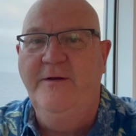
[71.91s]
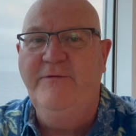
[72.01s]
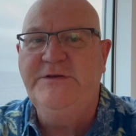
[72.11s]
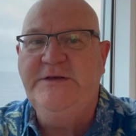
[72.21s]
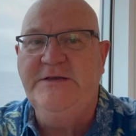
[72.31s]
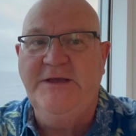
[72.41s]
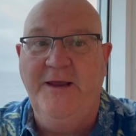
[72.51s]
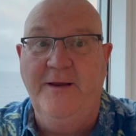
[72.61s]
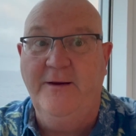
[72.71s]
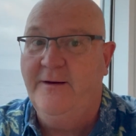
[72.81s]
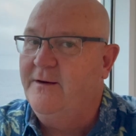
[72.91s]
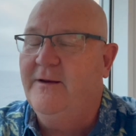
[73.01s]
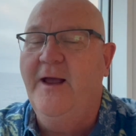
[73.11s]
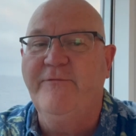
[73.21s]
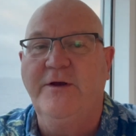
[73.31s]
We'll see you soon.
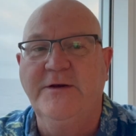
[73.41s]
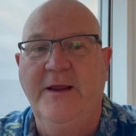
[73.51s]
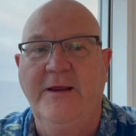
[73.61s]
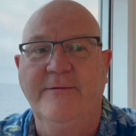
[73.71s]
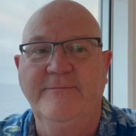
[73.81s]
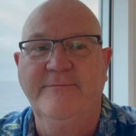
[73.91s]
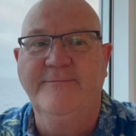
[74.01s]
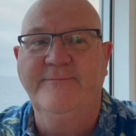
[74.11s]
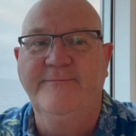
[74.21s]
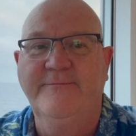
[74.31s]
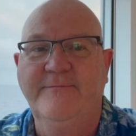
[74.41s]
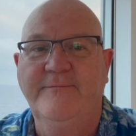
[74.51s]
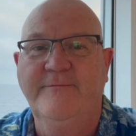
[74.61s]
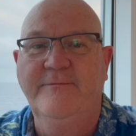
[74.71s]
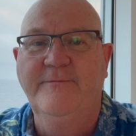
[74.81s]
Have a good
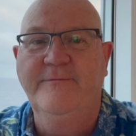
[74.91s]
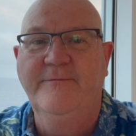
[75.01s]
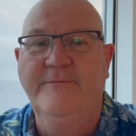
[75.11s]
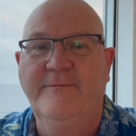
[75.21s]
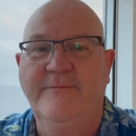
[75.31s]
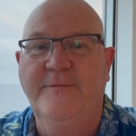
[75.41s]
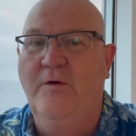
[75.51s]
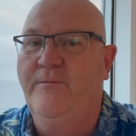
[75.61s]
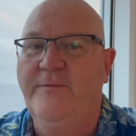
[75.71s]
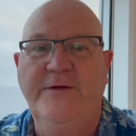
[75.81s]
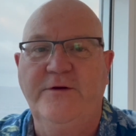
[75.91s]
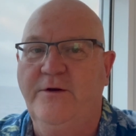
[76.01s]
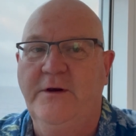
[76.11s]
day. No, that's not